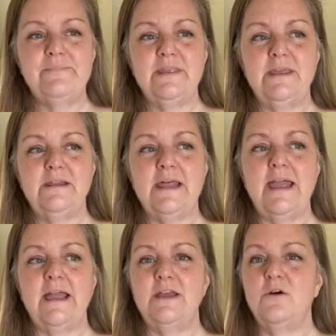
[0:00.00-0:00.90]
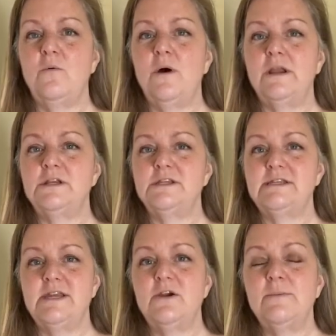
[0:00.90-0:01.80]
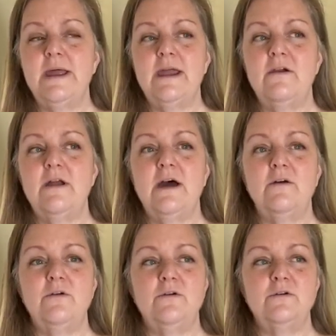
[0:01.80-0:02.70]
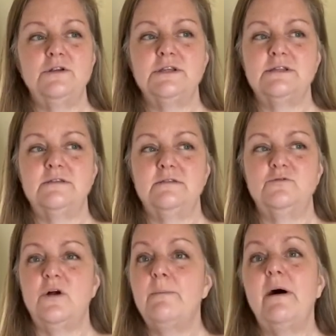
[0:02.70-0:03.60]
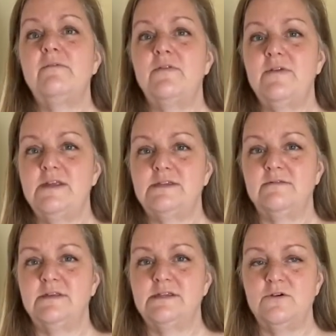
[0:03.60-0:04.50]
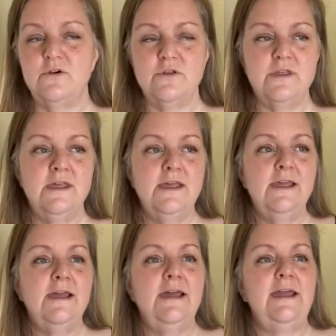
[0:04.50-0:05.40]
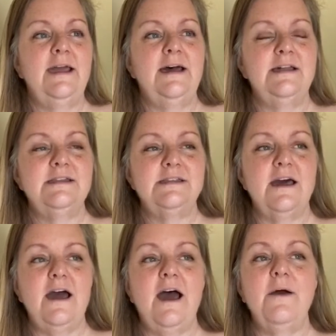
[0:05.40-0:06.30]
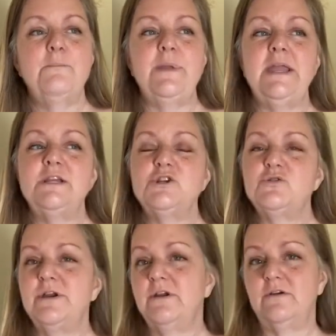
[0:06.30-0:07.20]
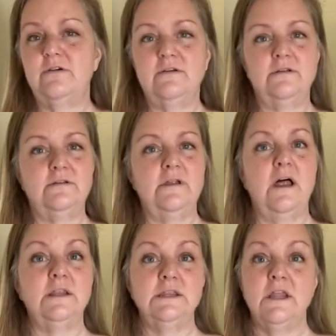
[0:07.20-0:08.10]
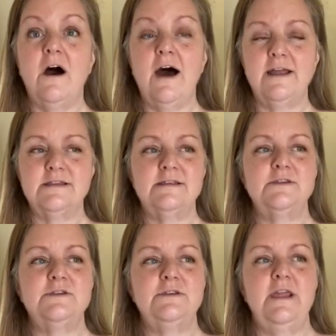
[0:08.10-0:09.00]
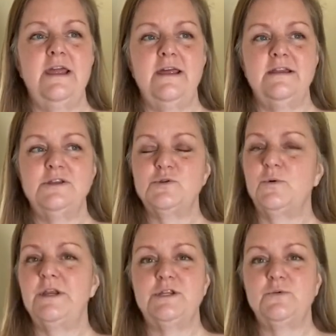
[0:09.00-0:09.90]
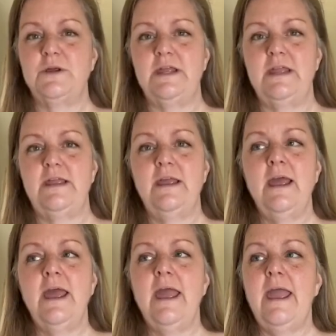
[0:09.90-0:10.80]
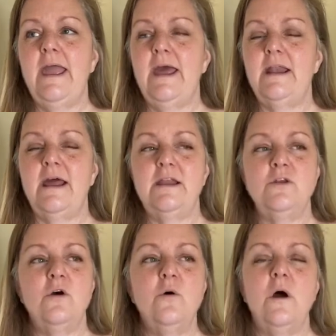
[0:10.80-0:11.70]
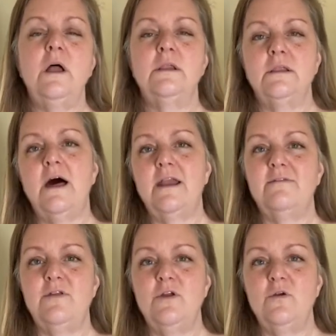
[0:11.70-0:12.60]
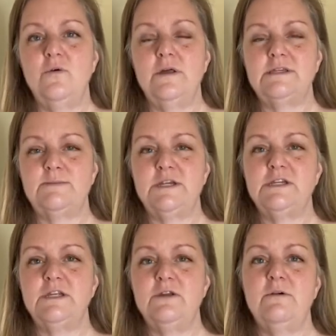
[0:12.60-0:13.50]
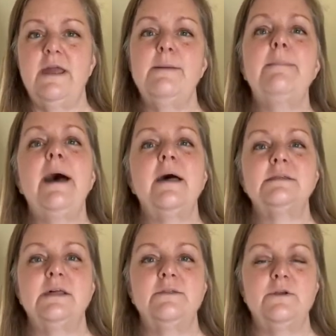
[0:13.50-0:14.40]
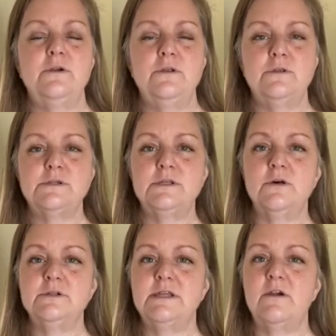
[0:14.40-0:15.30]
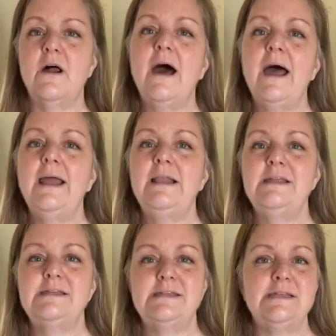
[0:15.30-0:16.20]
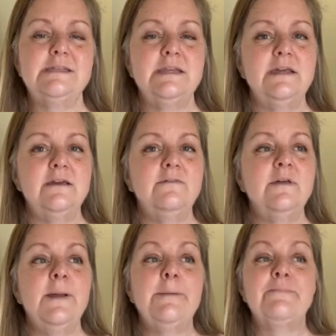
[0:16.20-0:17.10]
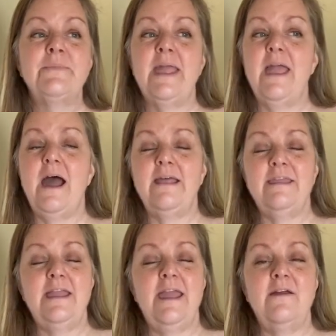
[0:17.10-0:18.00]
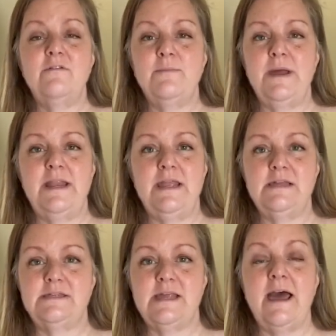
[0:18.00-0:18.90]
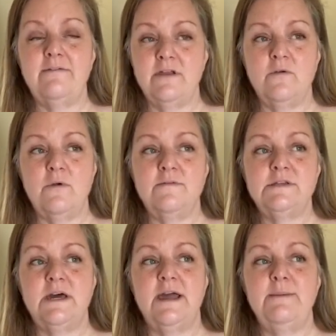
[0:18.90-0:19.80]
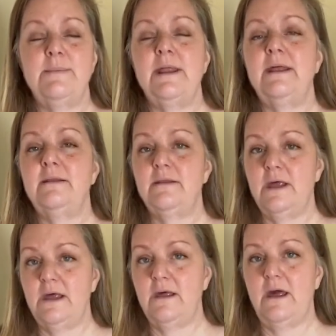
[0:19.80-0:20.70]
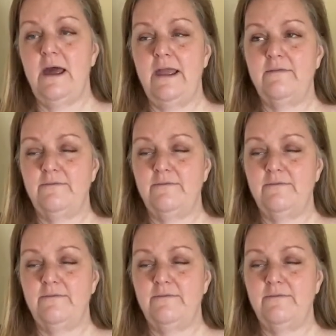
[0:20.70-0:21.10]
like I don't want to just tear my hair out or just drop off the face of this earth, and being triggered a lot in 2020. And I know a lot of you, especially you empaths out there, those that are highly sensitive, I think everybody is having a rough time, but my